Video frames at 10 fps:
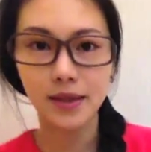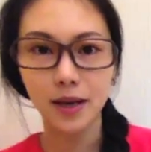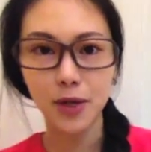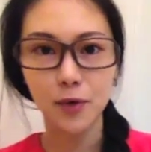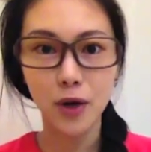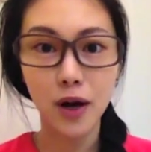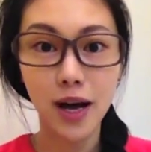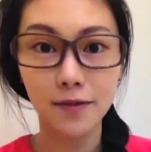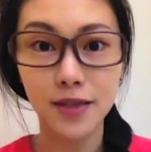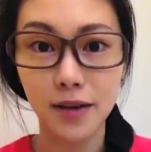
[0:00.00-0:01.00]
I mean, we all
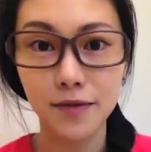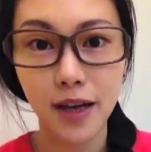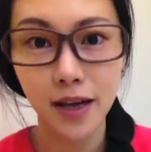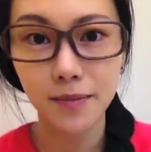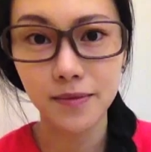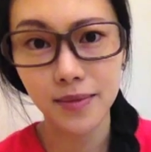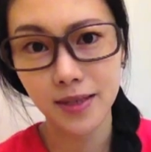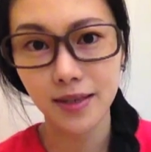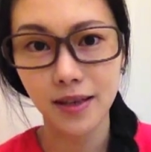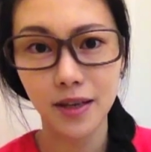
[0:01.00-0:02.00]
have tough times
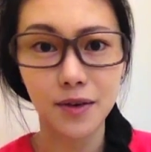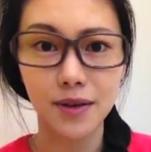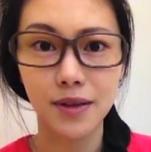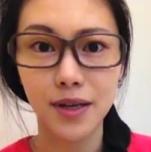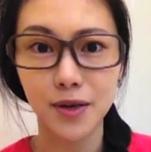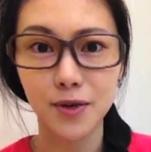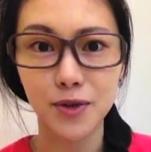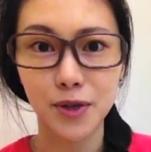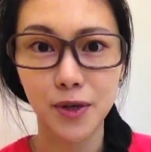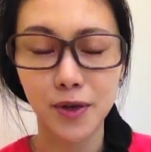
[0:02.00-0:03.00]
here and there,
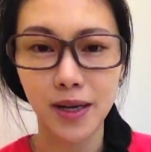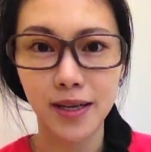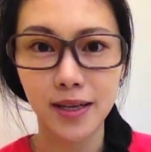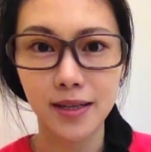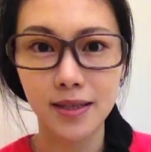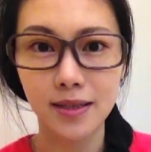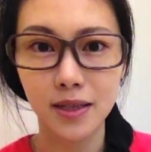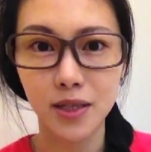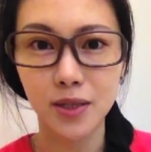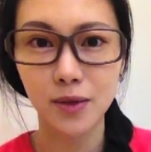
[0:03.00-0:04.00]
so I guess
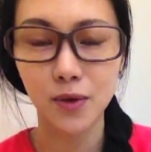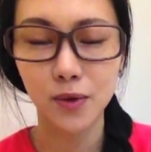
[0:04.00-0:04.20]
this